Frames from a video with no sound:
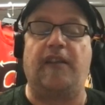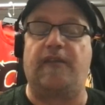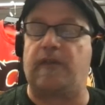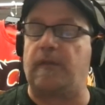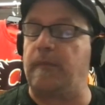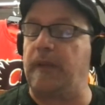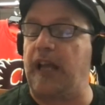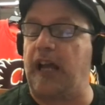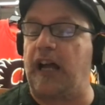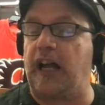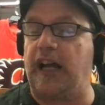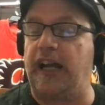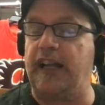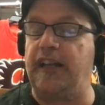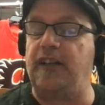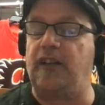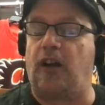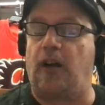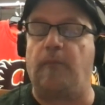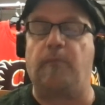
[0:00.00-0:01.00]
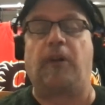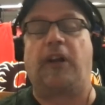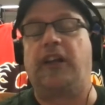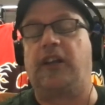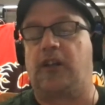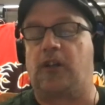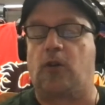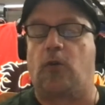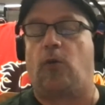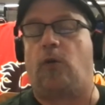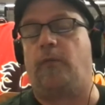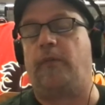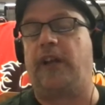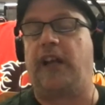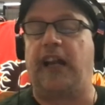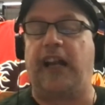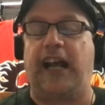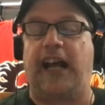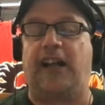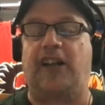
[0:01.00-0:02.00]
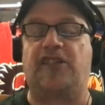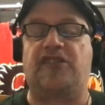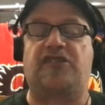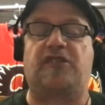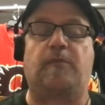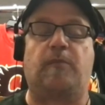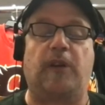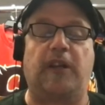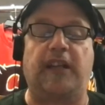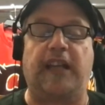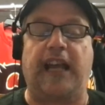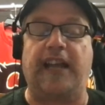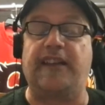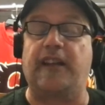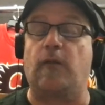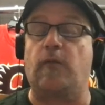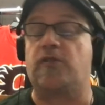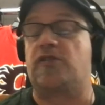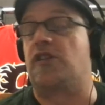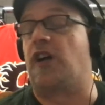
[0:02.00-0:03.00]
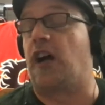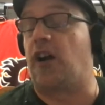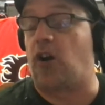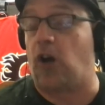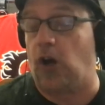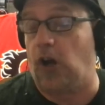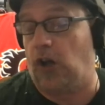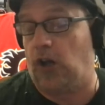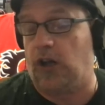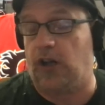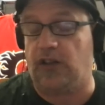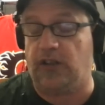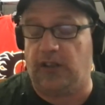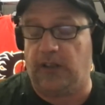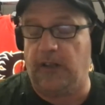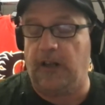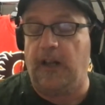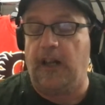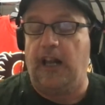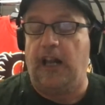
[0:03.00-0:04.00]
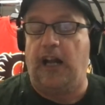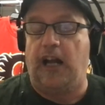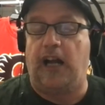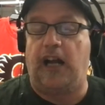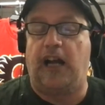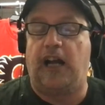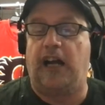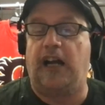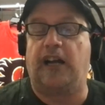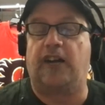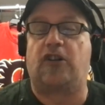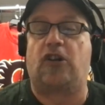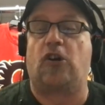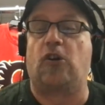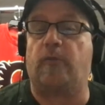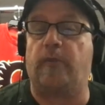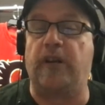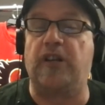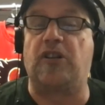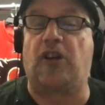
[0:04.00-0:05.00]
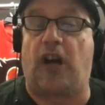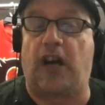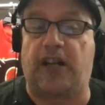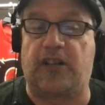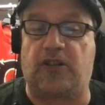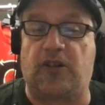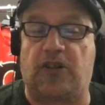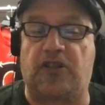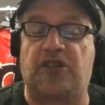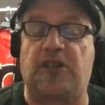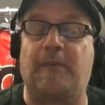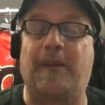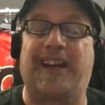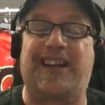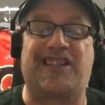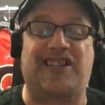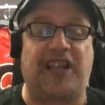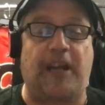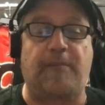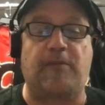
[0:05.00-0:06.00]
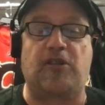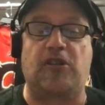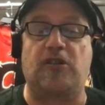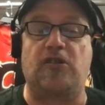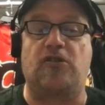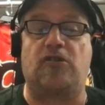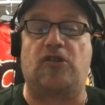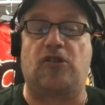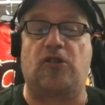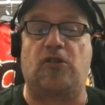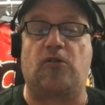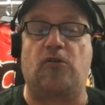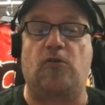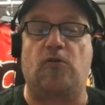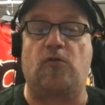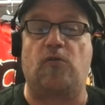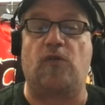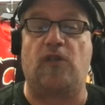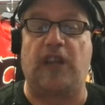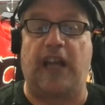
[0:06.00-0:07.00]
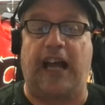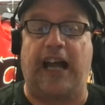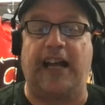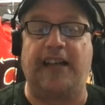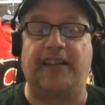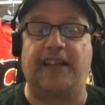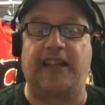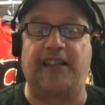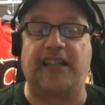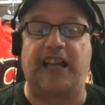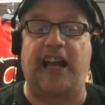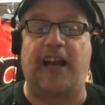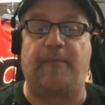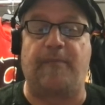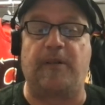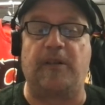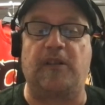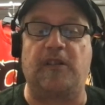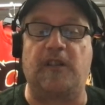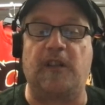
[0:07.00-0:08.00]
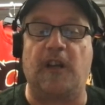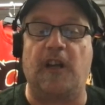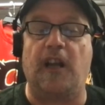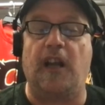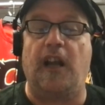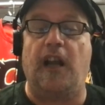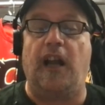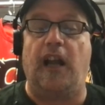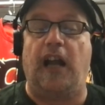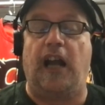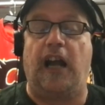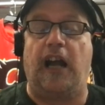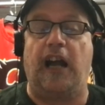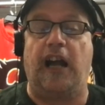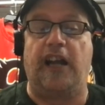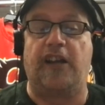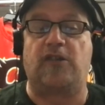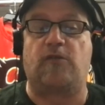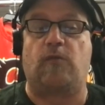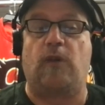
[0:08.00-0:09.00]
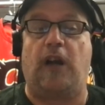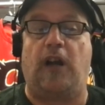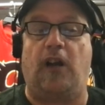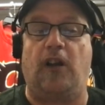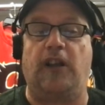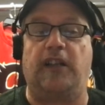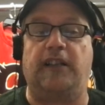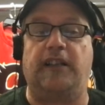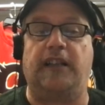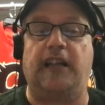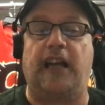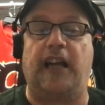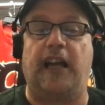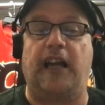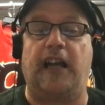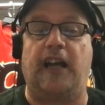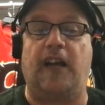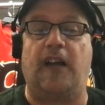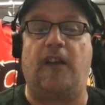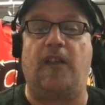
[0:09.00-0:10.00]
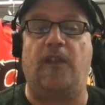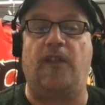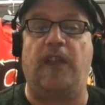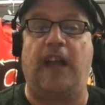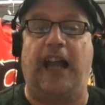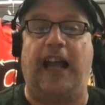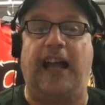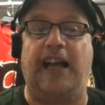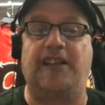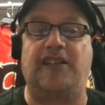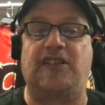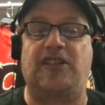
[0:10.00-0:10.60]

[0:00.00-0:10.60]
from behind, Blake Coleman and Alex DeBrincat, that was not called. Kirby Dach took some exception to that. That's happened as well, and that